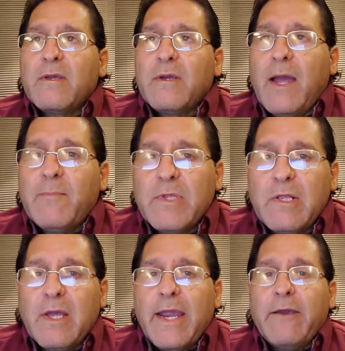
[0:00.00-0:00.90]
I'm a
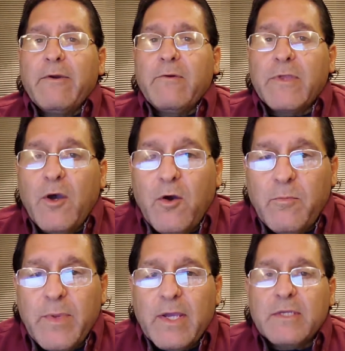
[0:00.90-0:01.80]
little angry with hope
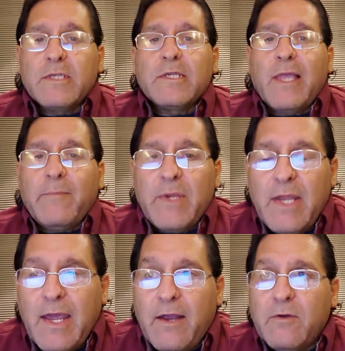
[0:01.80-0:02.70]
because it's let me
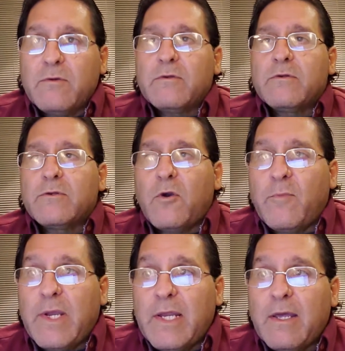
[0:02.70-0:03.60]
down so
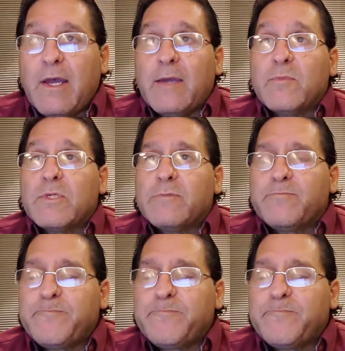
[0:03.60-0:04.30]
many times.